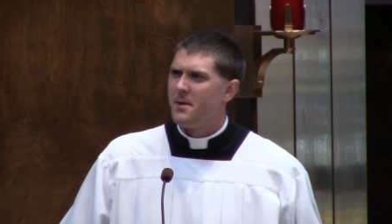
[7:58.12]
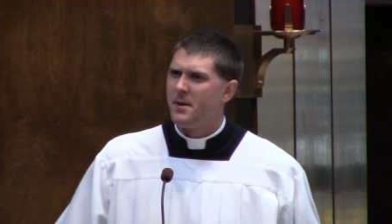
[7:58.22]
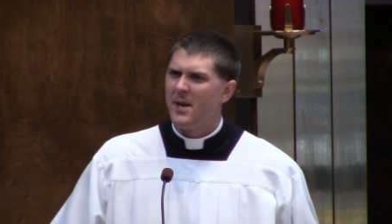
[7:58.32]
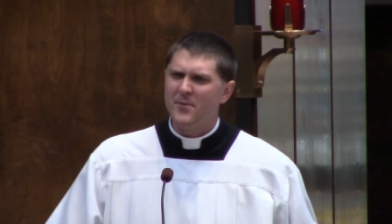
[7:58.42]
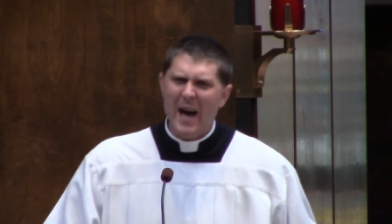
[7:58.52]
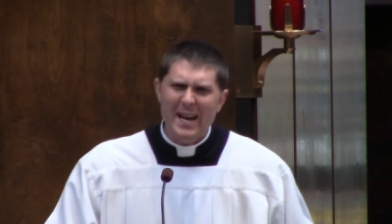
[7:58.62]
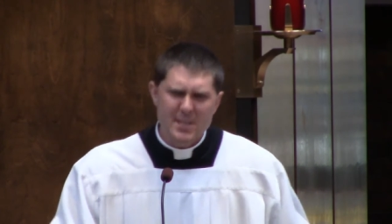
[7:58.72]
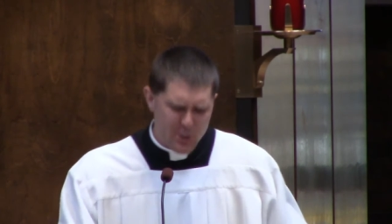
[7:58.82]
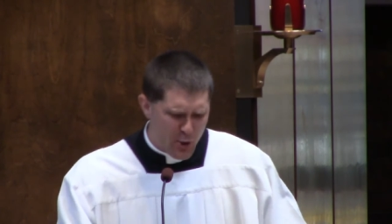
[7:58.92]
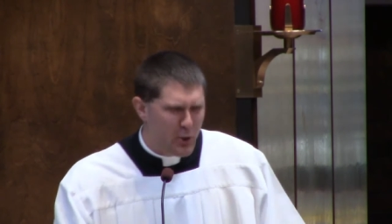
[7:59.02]
If God
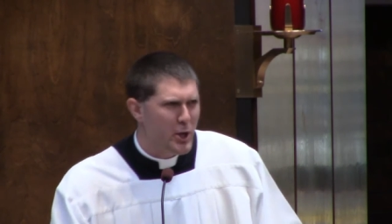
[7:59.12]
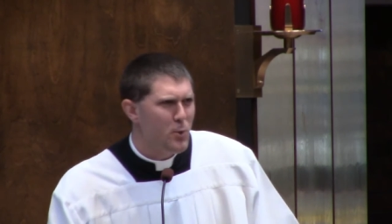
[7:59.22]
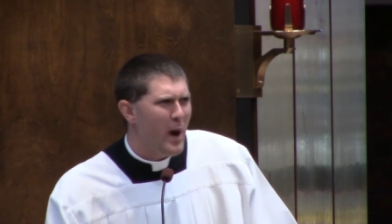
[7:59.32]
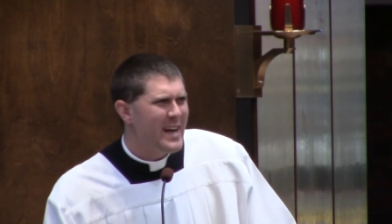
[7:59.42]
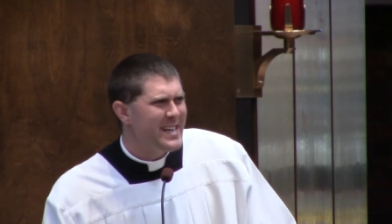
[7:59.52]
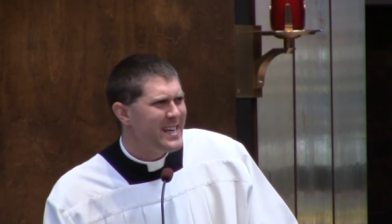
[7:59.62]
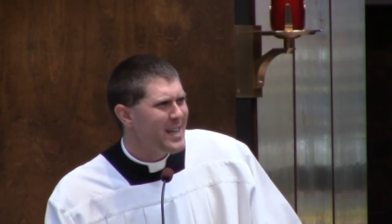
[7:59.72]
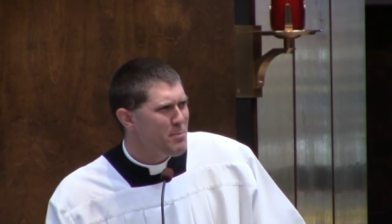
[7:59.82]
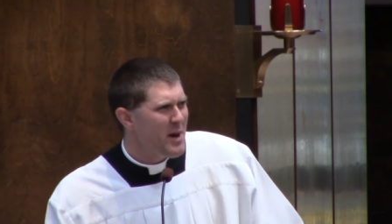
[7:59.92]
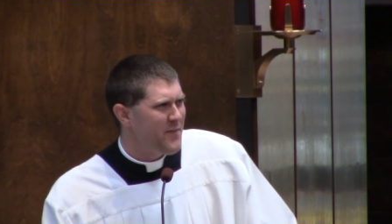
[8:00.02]
is so good, why did He
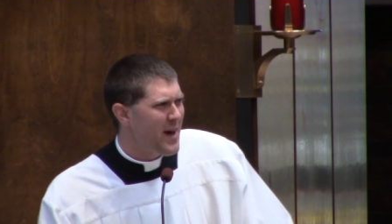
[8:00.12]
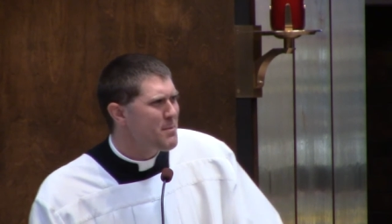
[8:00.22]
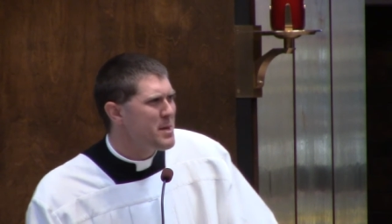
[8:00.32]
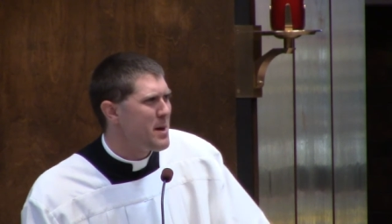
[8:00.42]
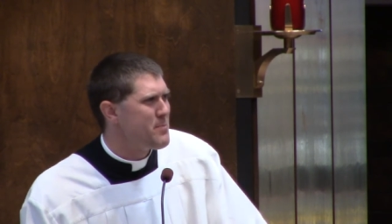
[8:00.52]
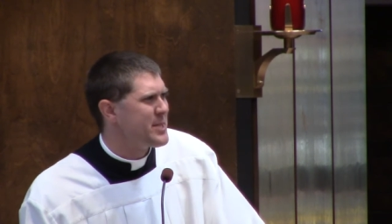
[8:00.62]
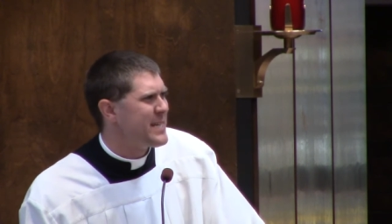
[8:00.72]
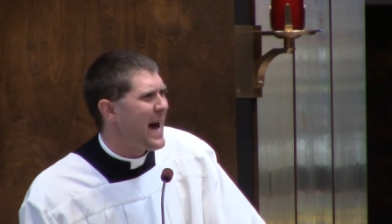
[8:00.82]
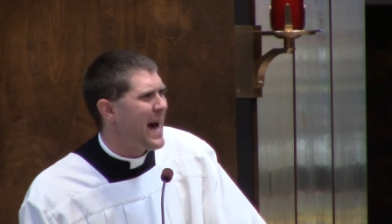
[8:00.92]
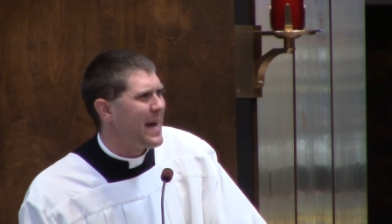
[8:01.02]
let my family member
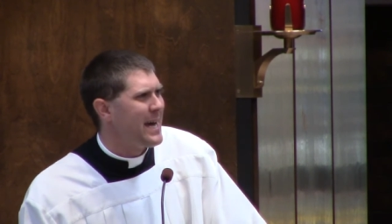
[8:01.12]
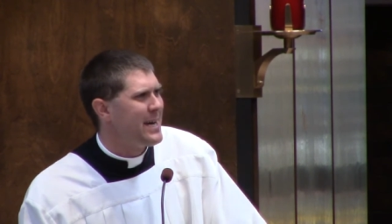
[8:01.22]
die?